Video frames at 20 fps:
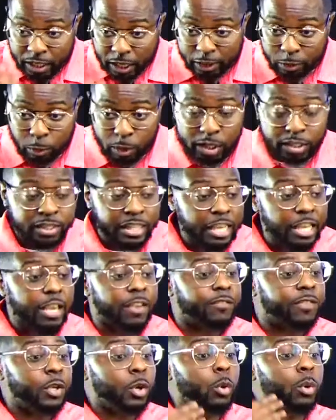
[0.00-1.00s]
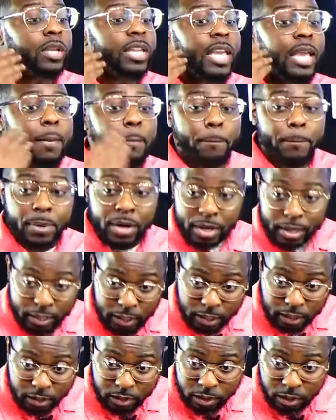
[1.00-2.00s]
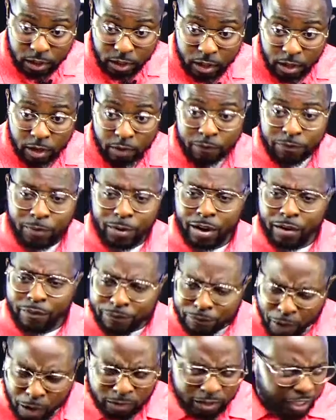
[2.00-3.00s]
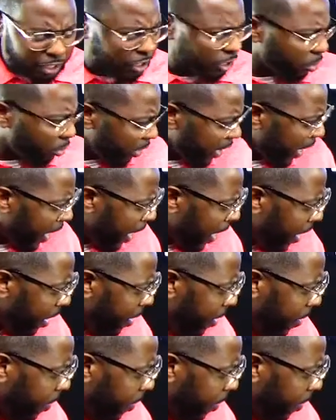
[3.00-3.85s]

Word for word: in other words, if you get punished for a fault that you did,